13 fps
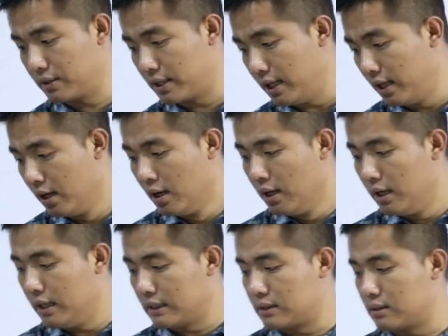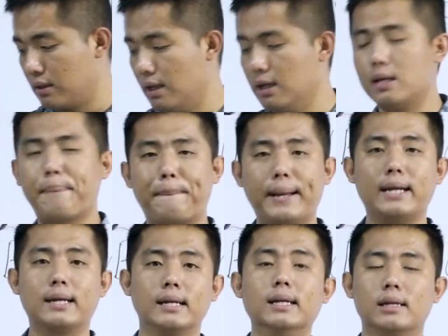It's
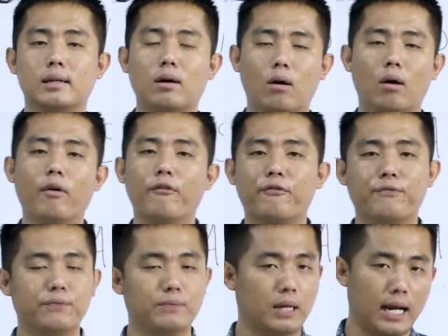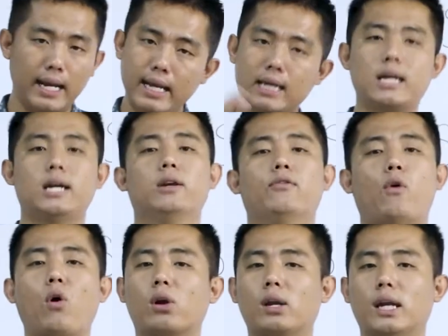independent of any kind of
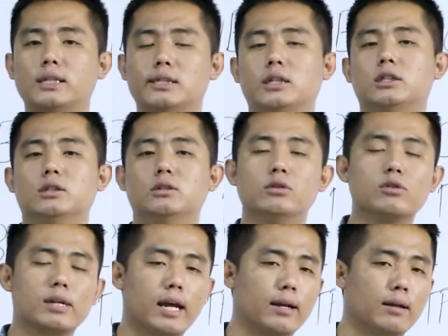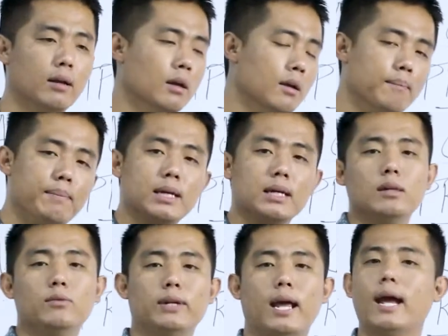organization. You can
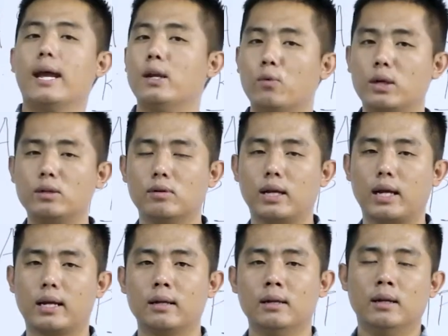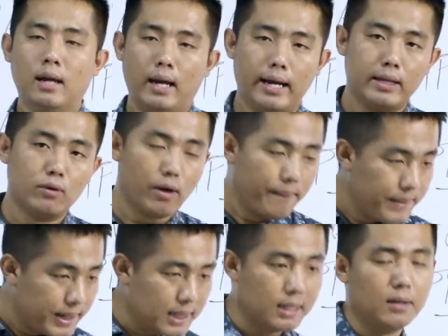mingle with anyone you like, and you are
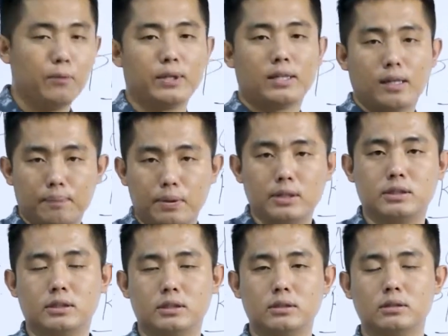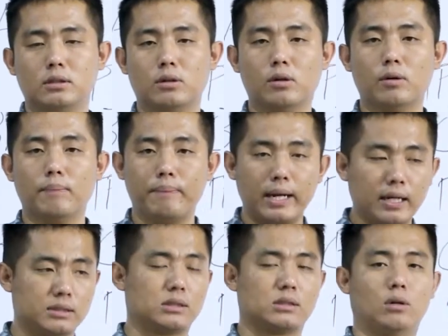mingling with that person,
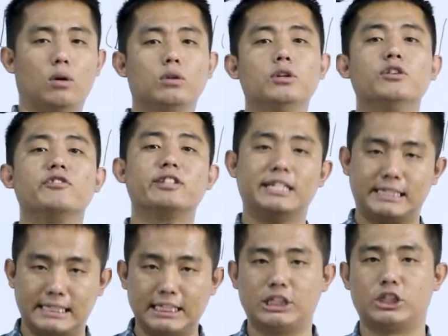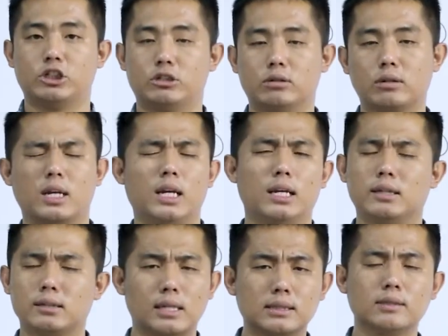based on your decision.
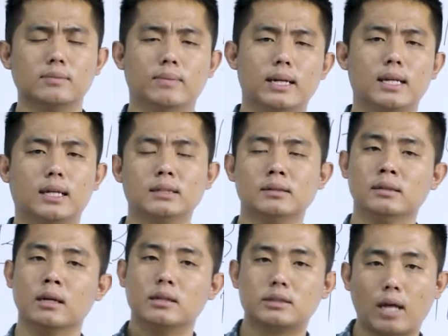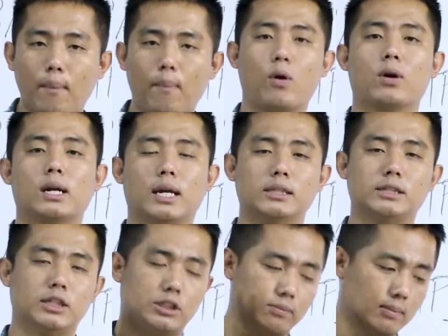It doesn't mean that some
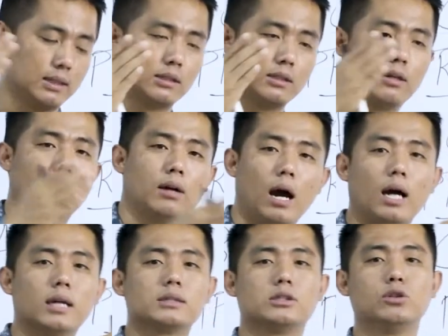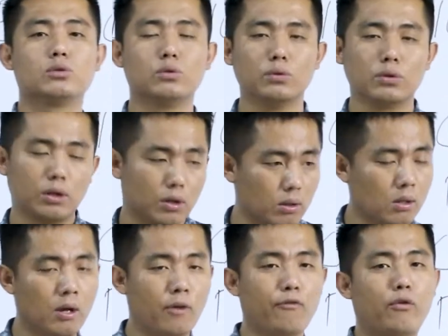organization must ask you to,
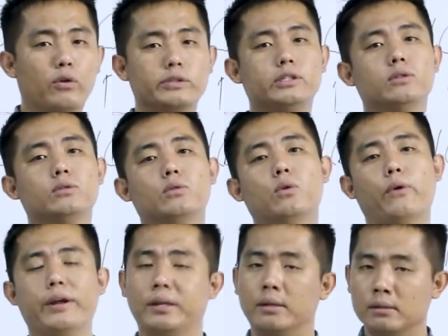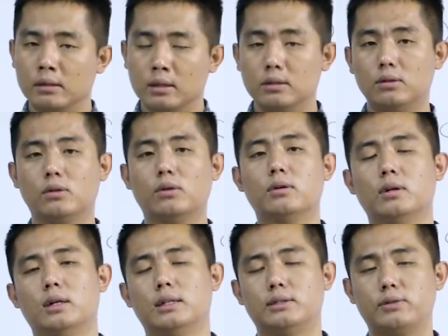force you to go and,
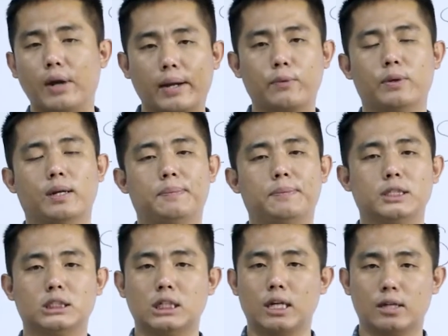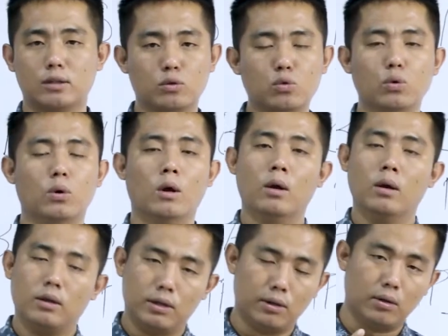interact with that person and do,
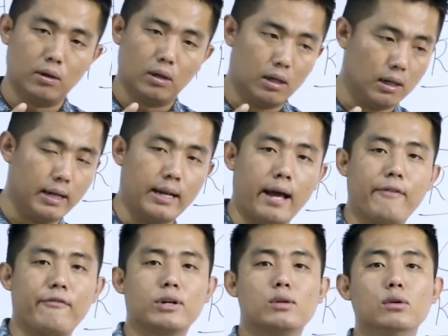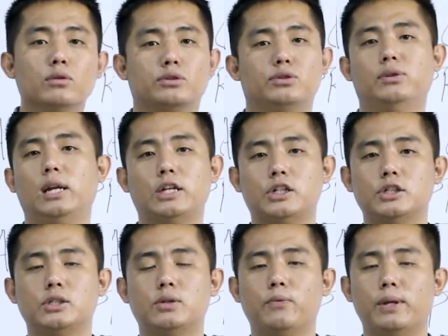and have a close
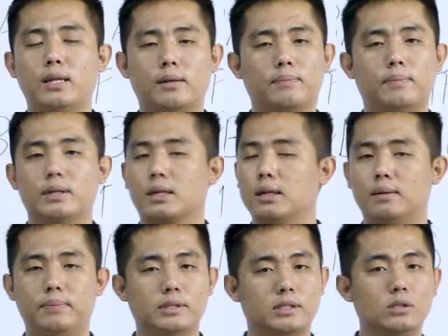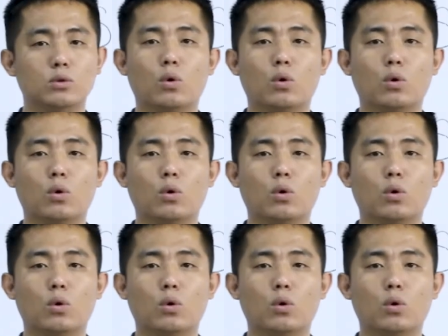relationship with that particular person.